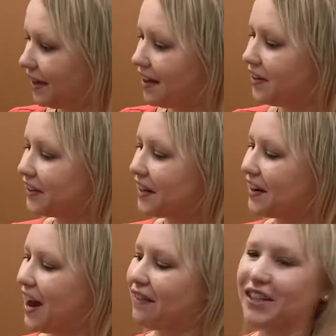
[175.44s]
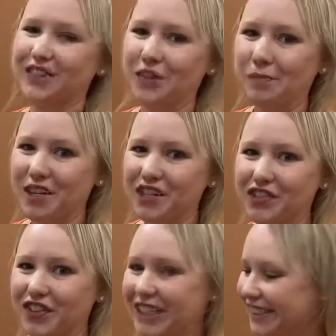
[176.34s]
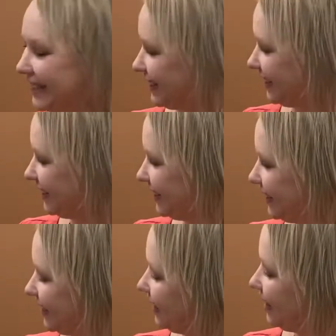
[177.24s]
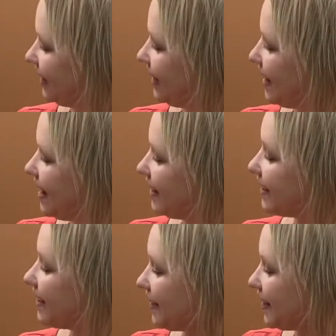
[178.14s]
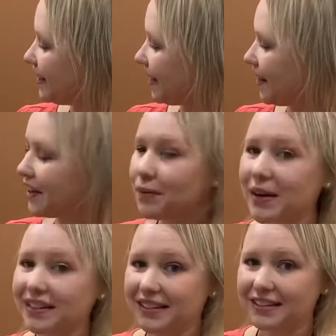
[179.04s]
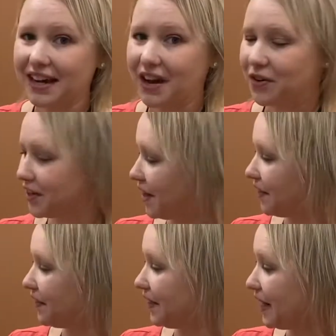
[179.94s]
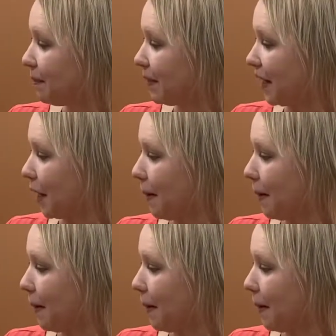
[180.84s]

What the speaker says: Looks like they're having so much fun. Silly Sally went to town, leaping